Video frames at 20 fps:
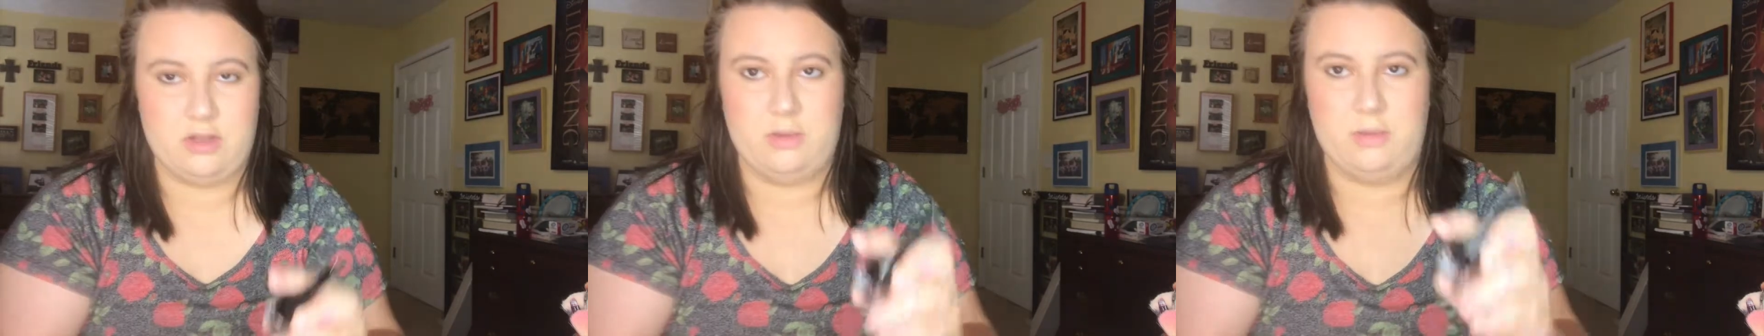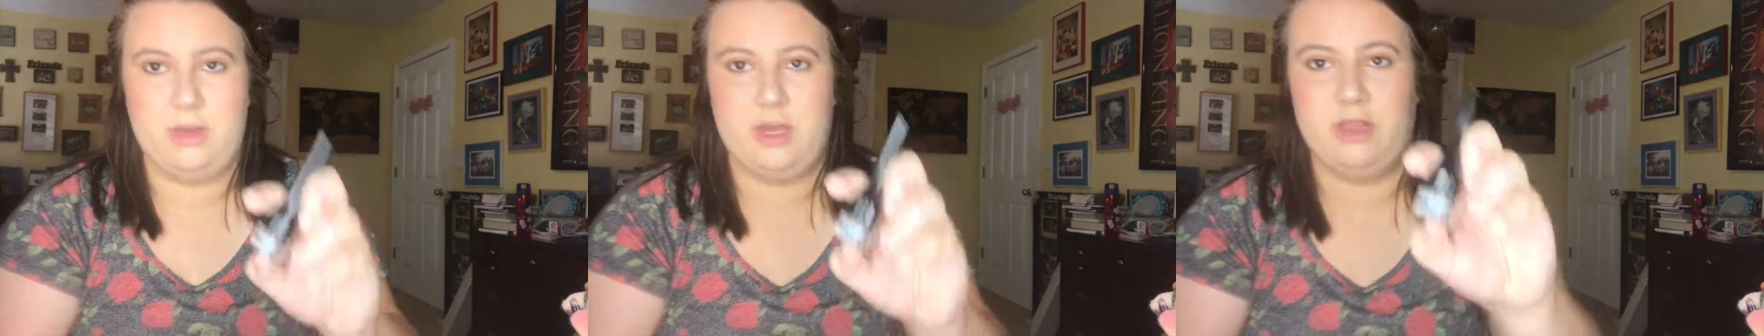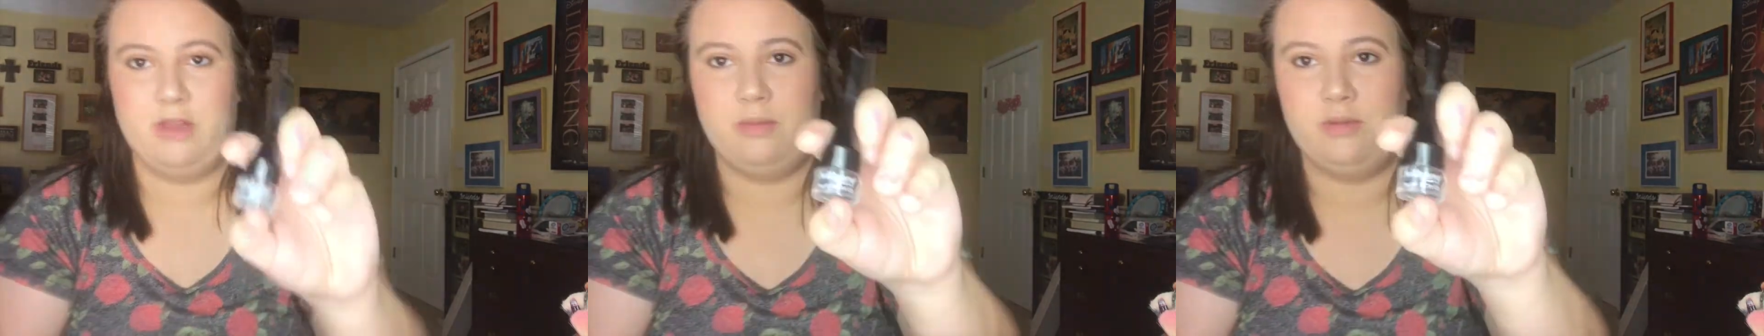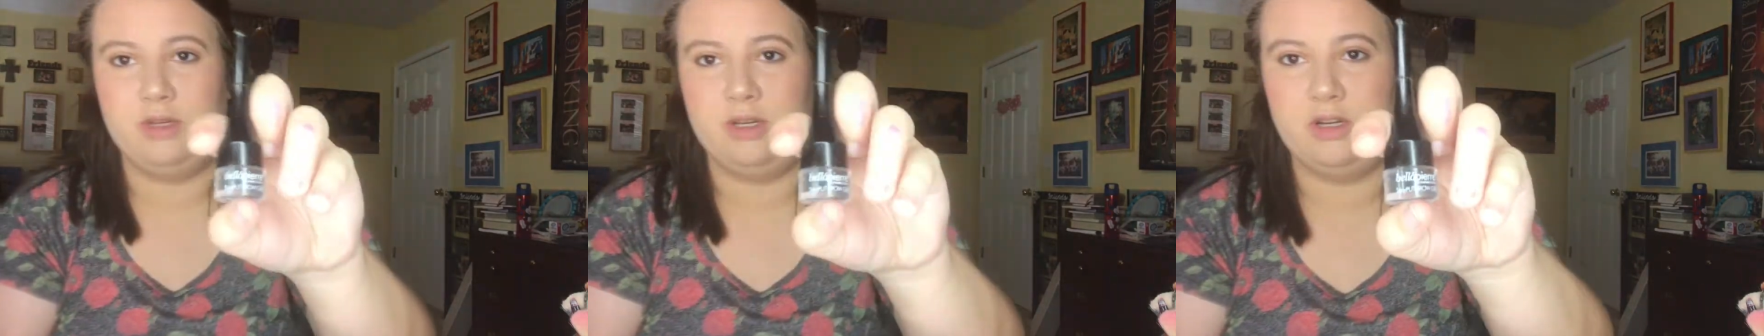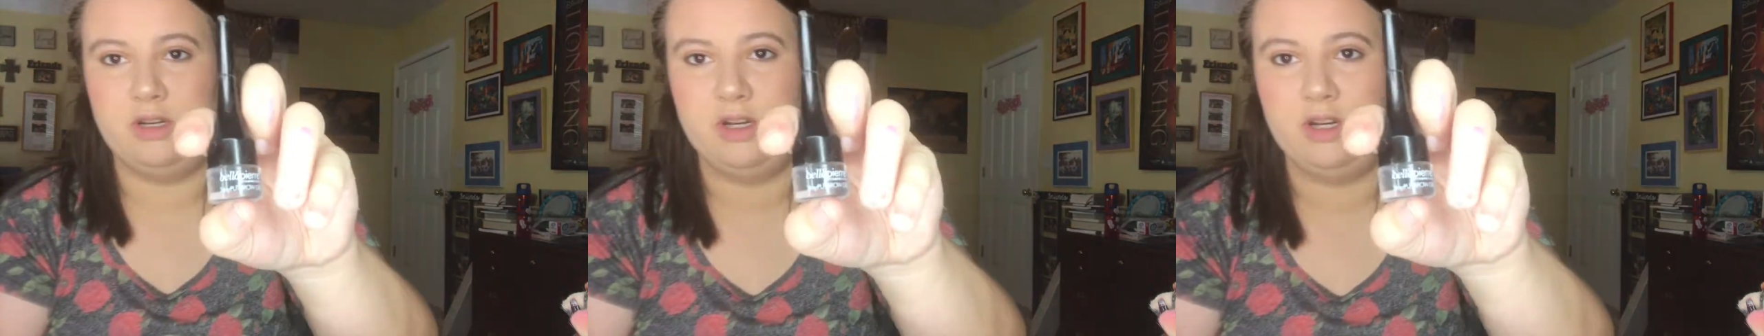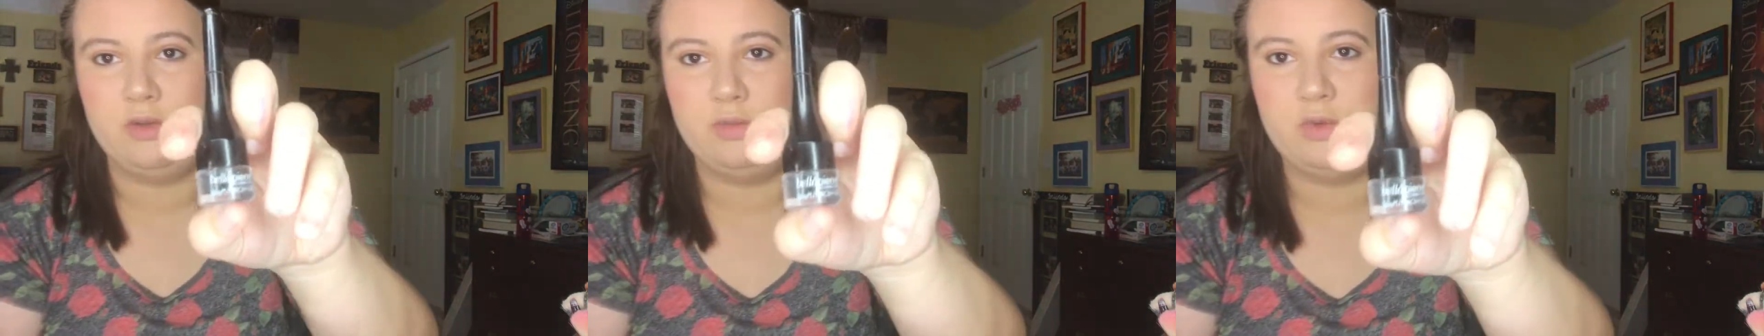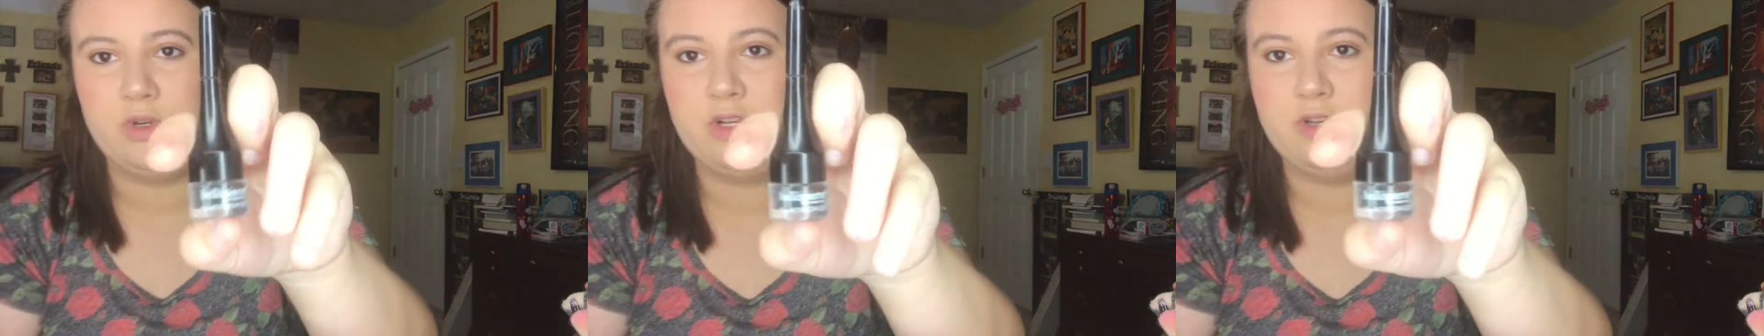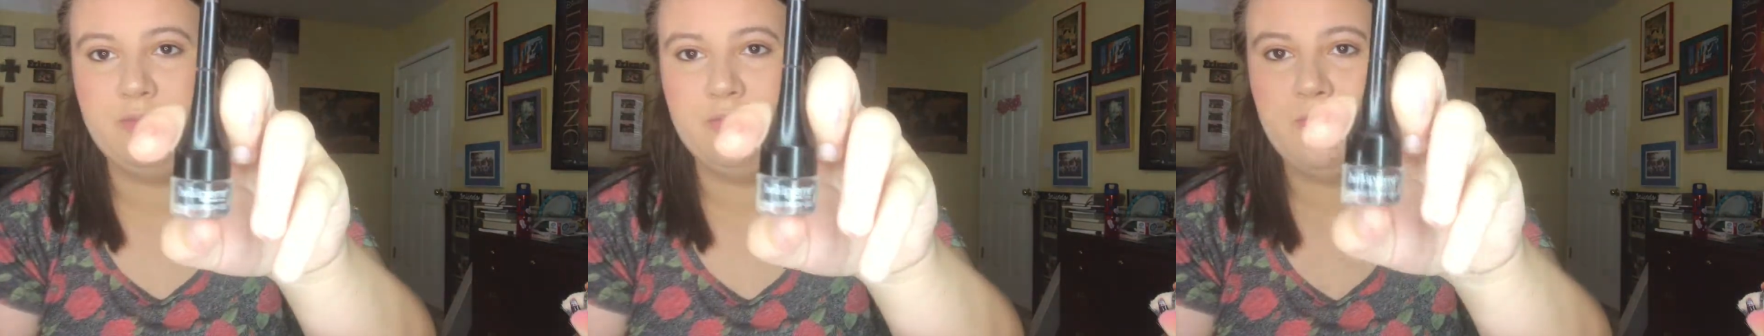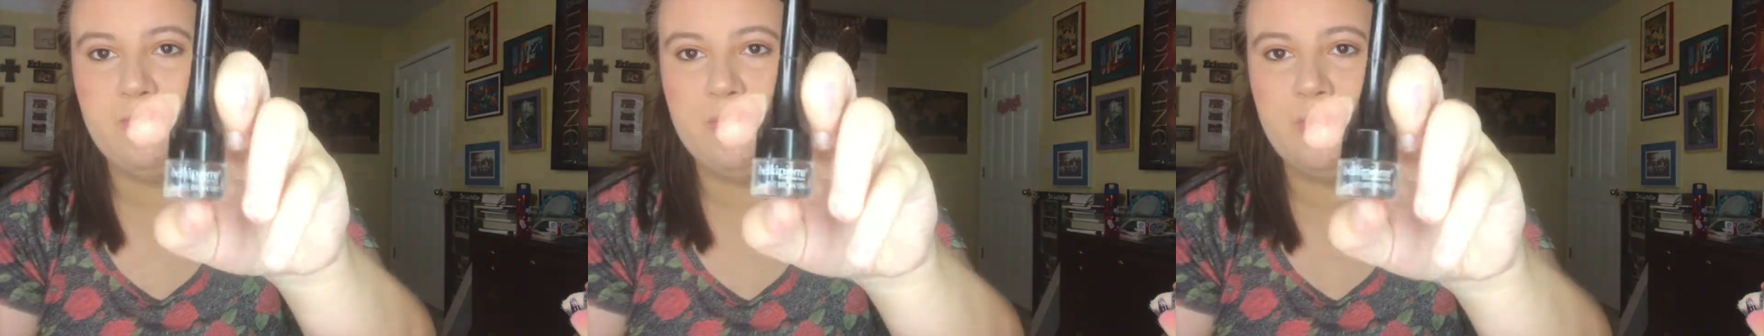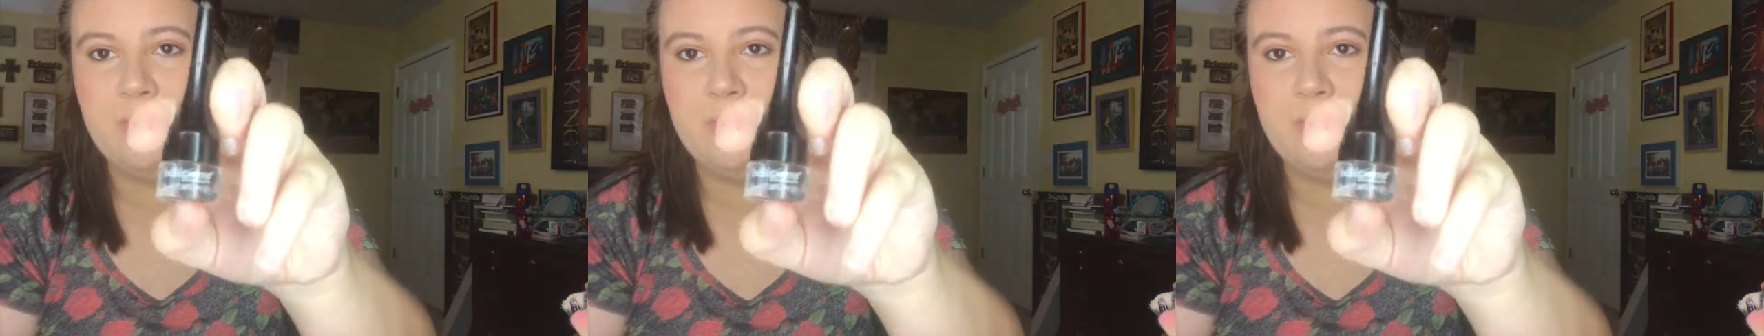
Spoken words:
the Bella Pure one,